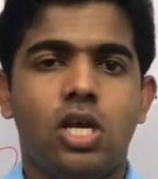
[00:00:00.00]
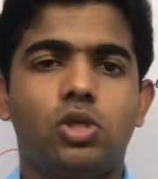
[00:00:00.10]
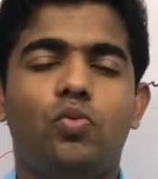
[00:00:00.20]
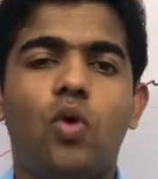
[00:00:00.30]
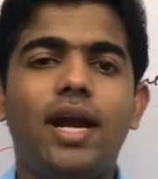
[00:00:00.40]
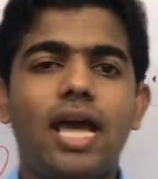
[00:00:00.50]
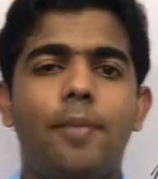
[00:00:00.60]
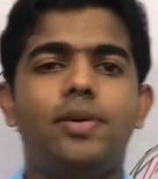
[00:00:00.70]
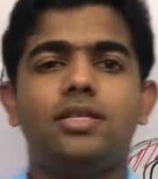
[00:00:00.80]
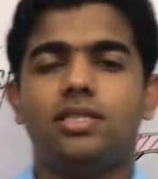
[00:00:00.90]
So what
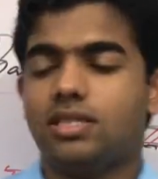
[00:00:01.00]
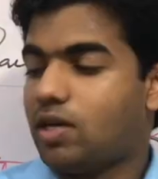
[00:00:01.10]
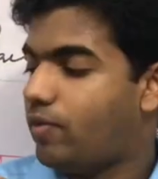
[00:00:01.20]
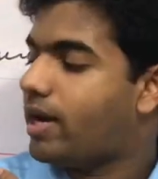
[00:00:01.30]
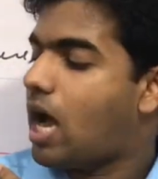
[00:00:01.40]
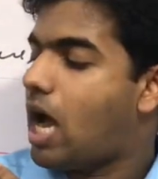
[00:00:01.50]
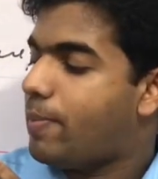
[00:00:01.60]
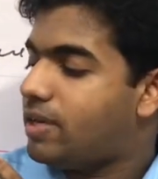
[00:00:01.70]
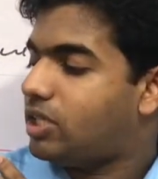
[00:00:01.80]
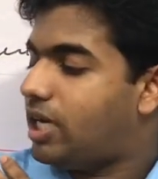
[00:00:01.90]
happens is that when arm
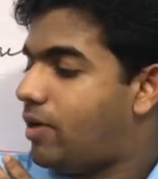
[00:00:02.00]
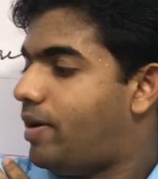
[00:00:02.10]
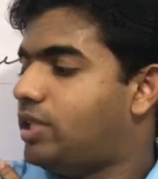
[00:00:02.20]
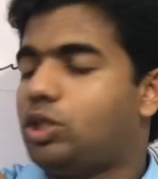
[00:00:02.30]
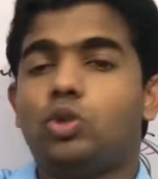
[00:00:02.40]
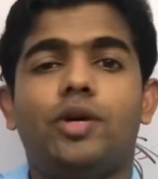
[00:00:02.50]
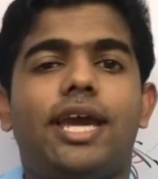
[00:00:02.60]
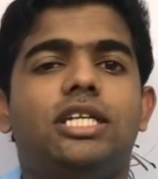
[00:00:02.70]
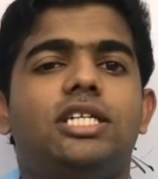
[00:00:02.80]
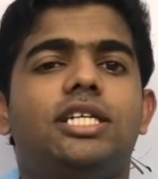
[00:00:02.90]
is elevated to
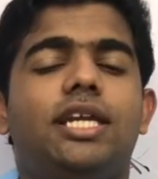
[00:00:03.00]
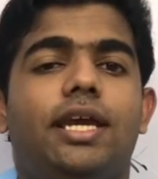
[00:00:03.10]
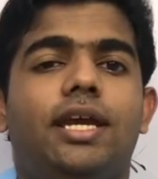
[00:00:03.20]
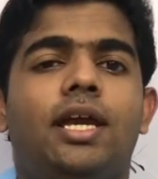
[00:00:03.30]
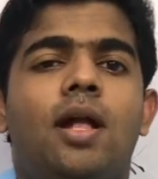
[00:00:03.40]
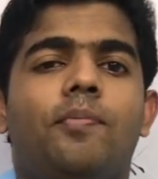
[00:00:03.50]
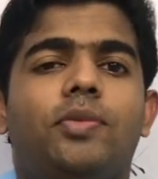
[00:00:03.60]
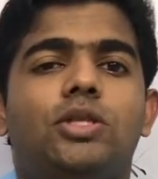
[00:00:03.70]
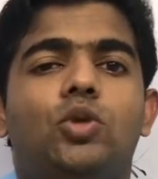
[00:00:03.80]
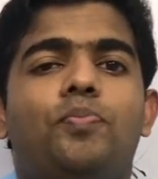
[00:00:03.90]
90 degree, the
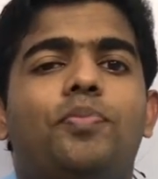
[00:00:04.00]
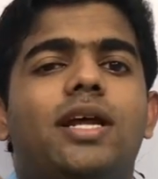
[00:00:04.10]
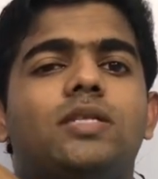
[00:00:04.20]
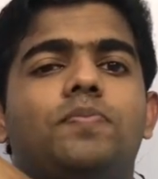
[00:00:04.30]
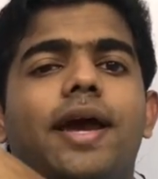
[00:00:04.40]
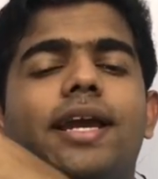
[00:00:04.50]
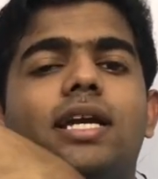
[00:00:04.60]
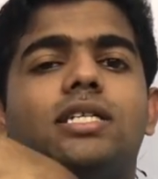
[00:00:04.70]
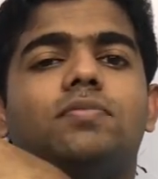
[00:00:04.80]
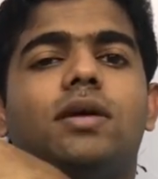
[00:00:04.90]

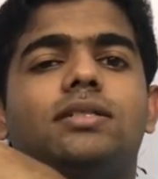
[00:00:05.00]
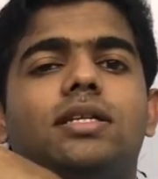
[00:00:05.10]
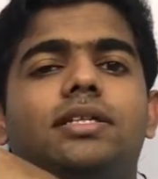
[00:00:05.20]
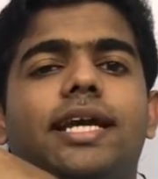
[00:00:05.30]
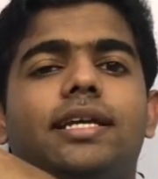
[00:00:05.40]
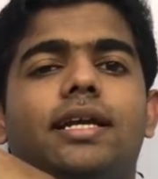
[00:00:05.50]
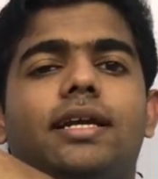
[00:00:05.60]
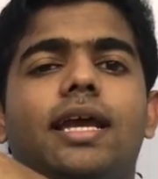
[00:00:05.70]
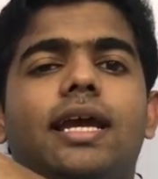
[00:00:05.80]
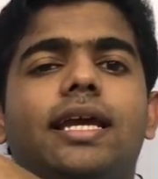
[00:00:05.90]
supraspinatus muscle tendon
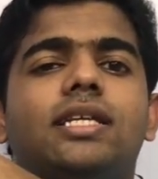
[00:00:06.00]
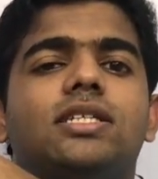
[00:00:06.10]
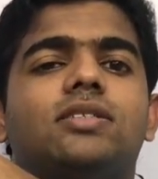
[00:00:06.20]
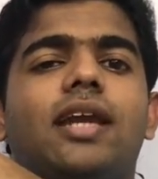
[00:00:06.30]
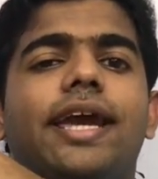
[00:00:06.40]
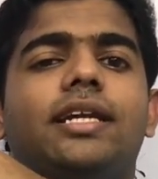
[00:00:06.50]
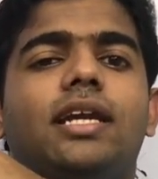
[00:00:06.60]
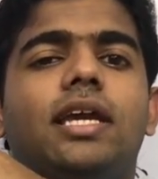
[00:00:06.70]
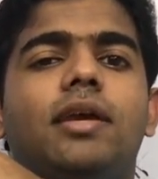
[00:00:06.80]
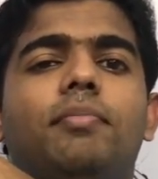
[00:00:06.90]
gets
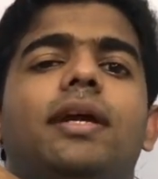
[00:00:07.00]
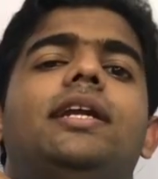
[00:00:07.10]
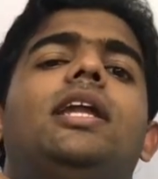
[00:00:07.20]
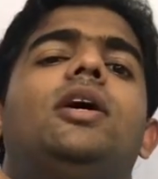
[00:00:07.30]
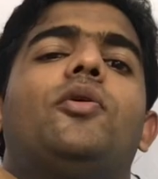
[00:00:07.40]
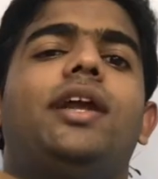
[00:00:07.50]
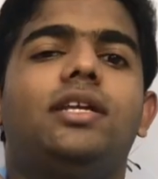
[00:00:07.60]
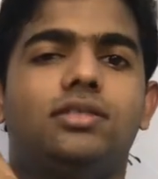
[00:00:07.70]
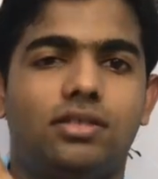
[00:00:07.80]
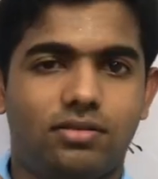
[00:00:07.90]
slightly medially
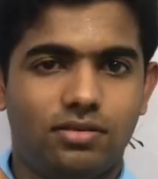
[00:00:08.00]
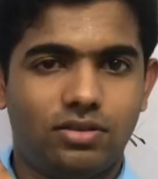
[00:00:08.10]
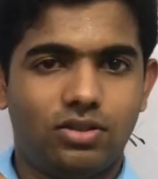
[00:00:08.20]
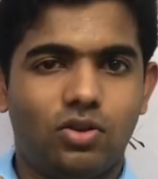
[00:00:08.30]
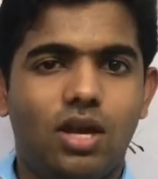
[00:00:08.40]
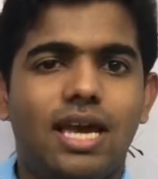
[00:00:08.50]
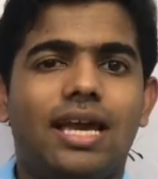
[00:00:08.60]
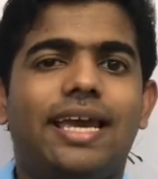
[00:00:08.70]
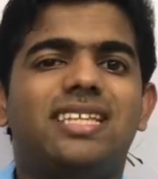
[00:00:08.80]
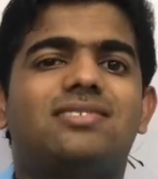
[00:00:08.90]
rotated. So
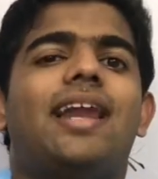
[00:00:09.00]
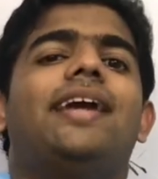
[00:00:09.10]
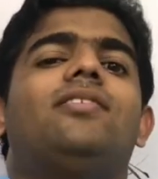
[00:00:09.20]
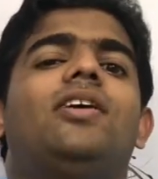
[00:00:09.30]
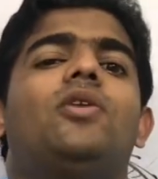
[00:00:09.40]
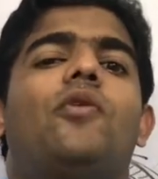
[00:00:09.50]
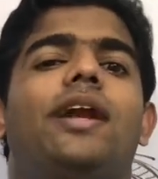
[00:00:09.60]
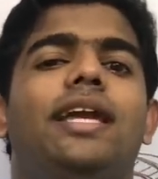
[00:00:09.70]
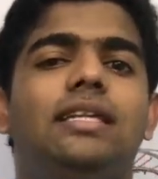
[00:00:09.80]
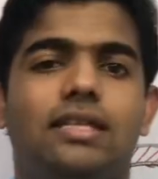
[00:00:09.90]
gets slightly
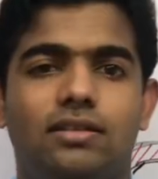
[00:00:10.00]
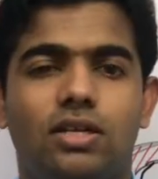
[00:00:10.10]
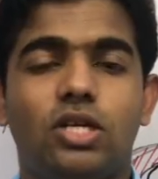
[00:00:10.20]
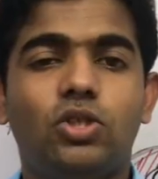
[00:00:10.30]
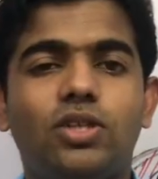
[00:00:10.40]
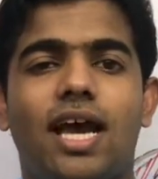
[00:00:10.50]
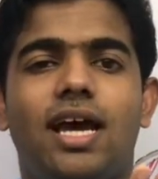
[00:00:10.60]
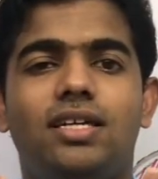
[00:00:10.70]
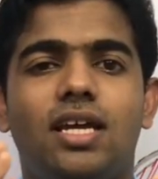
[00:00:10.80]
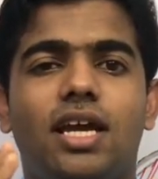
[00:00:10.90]
rotated so
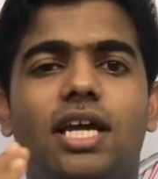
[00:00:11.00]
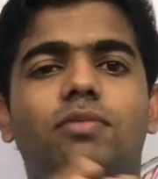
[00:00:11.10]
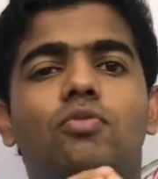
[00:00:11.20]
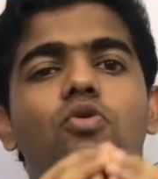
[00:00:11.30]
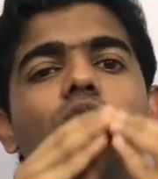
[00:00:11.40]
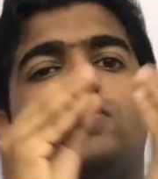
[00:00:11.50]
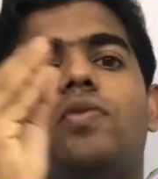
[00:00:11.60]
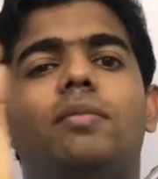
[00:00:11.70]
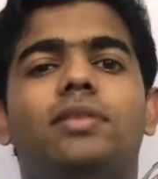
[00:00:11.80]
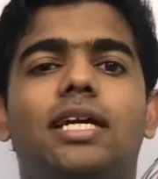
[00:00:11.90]
that it moves
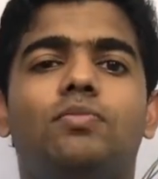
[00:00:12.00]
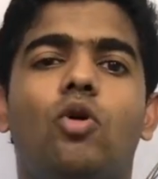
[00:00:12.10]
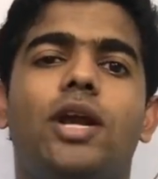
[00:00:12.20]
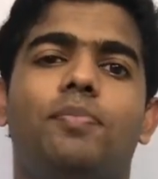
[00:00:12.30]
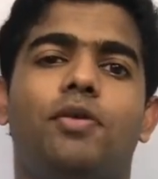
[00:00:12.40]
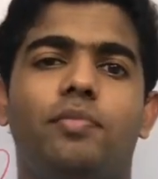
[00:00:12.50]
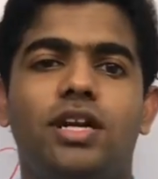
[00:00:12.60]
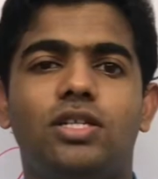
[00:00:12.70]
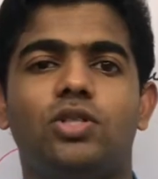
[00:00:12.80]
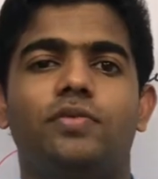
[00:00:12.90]
from that bony
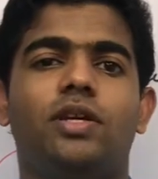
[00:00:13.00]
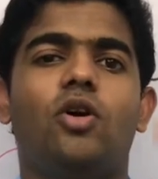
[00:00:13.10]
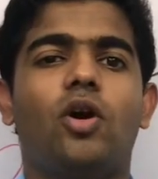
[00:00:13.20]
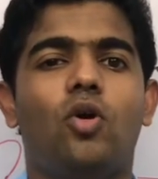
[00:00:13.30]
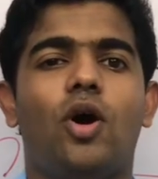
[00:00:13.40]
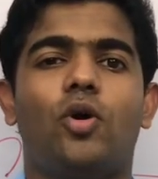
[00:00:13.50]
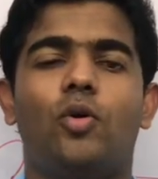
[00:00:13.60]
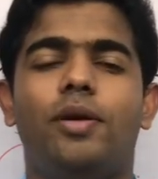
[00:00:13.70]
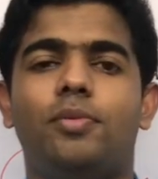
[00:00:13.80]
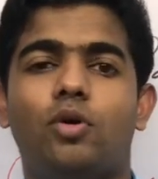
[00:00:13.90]
prominence of the
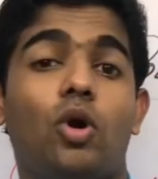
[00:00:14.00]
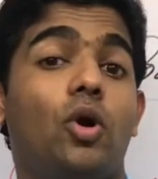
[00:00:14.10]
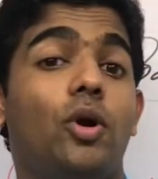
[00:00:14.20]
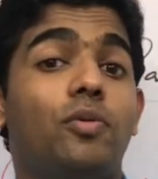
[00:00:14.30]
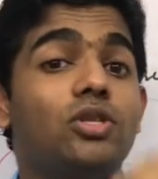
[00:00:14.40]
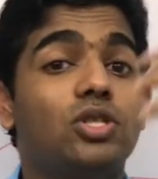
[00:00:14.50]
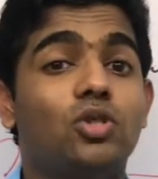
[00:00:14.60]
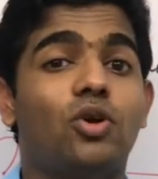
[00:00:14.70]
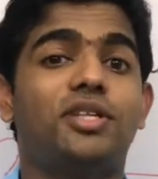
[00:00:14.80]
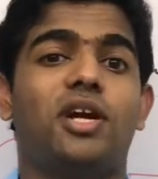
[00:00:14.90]
coracoid process
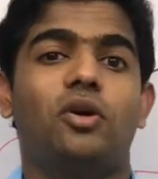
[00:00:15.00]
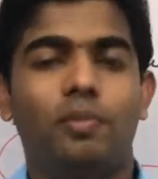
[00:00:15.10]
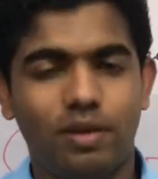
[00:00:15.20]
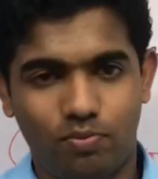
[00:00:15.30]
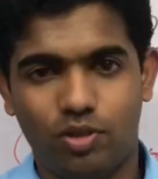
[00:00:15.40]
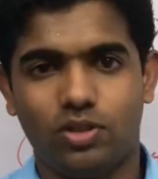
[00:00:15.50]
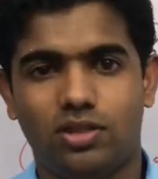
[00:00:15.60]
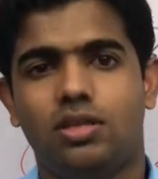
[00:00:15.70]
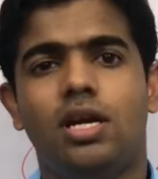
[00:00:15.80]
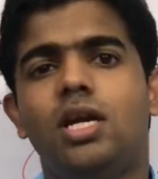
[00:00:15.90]
or the acromion process
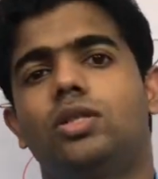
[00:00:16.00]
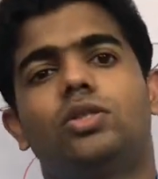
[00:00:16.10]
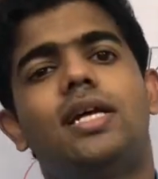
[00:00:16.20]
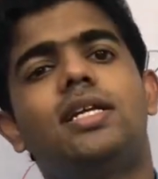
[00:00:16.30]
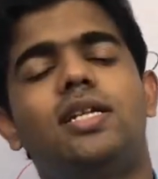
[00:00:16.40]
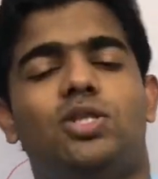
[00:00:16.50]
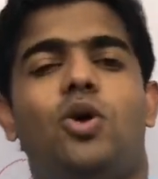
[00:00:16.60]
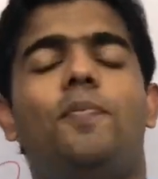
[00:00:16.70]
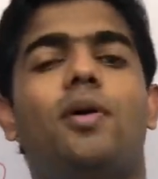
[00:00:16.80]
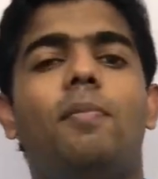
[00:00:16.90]
so that there is no
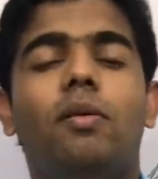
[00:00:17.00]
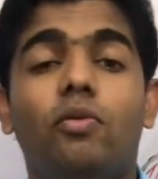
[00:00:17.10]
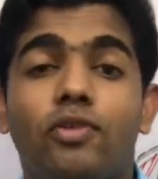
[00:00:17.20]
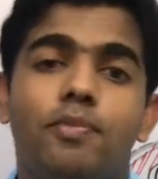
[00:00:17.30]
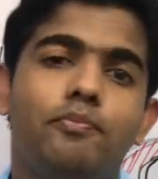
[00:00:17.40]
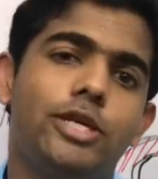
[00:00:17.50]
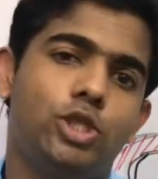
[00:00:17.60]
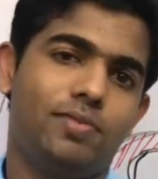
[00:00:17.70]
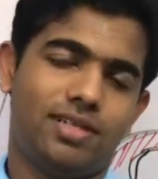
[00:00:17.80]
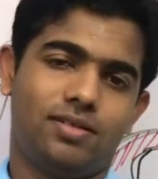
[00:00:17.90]
problem of
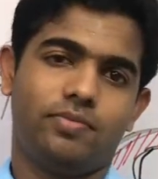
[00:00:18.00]
impingement.